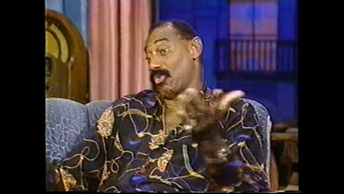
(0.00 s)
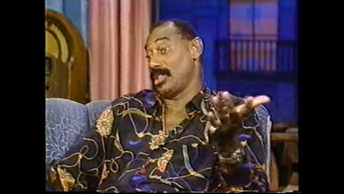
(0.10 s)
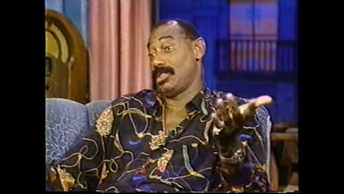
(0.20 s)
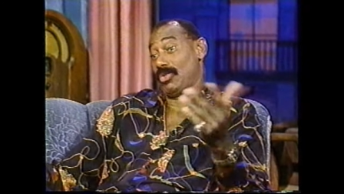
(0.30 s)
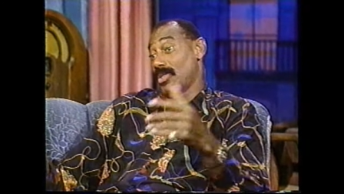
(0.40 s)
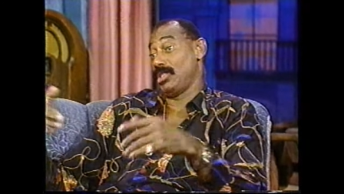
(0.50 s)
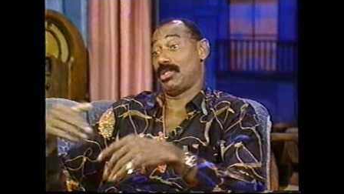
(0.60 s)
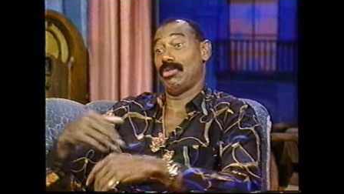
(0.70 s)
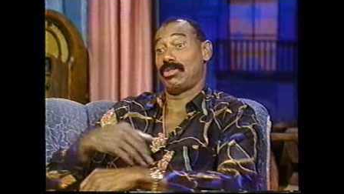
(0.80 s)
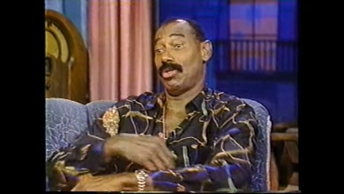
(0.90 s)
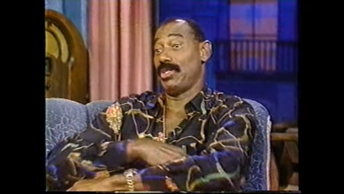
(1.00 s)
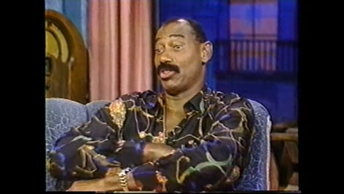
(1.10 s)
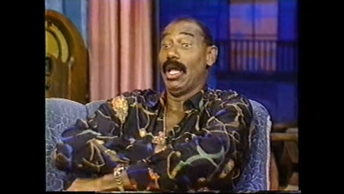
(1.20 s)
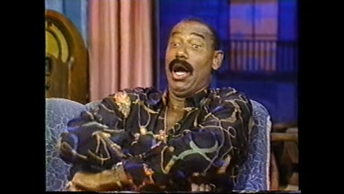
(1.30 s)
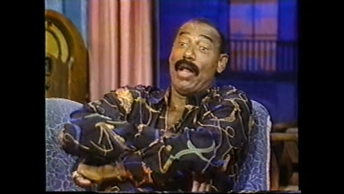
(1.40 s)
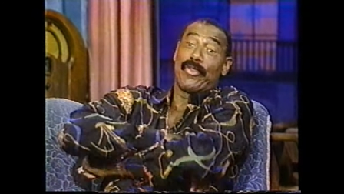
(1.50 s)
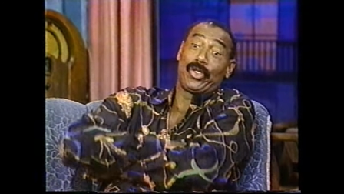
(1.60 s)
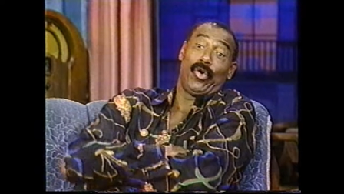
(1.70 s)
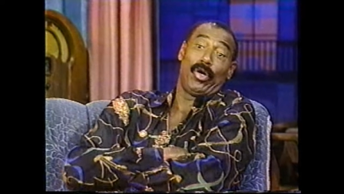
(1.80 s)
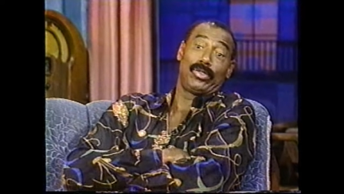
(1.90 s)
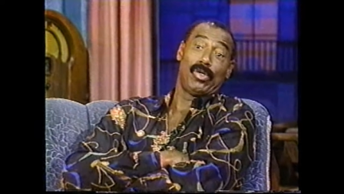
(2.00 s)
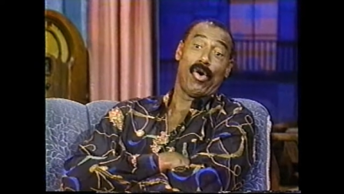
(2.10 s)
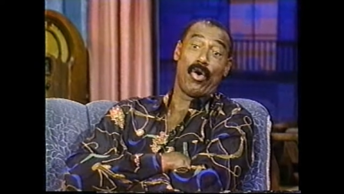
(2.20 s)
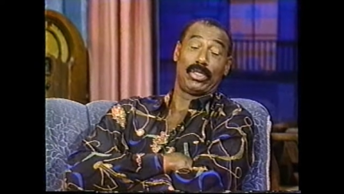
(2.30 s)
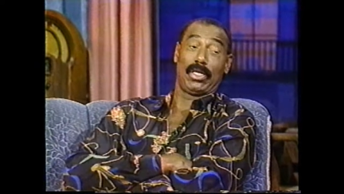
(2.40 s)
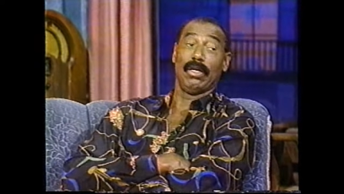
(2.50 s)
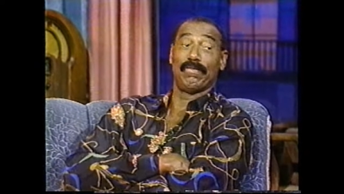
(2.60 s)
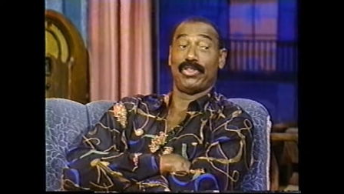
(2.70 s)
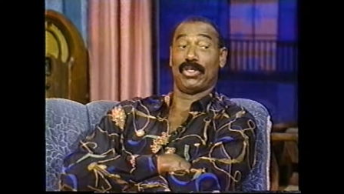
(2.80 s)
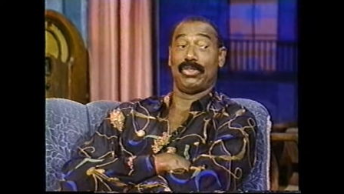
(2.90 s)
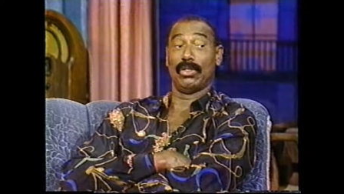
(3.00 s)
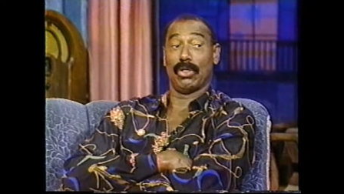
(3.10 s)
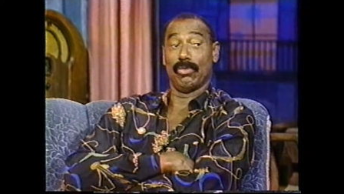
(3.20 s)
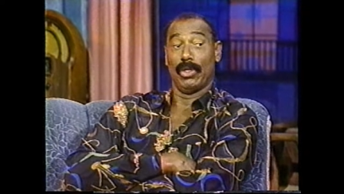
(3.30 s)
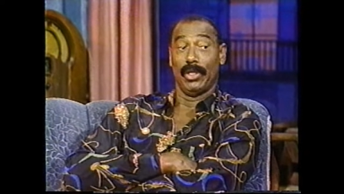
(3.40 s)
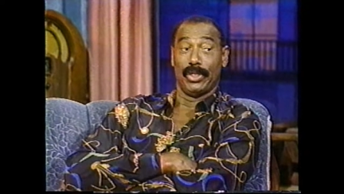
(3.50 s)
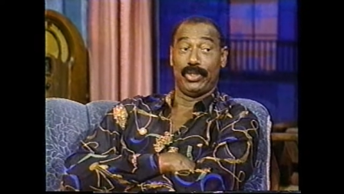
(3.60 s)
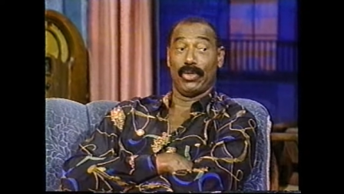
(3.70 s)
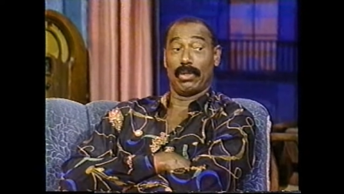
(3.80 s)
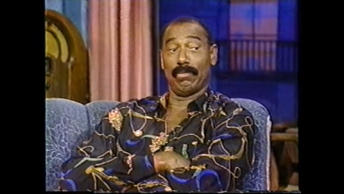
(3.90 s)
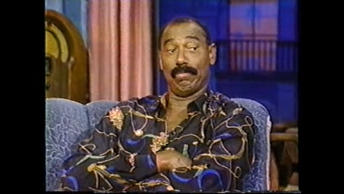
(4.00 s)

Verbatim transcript: 20, 22, two years, other than on, on television, you know. Why but, do you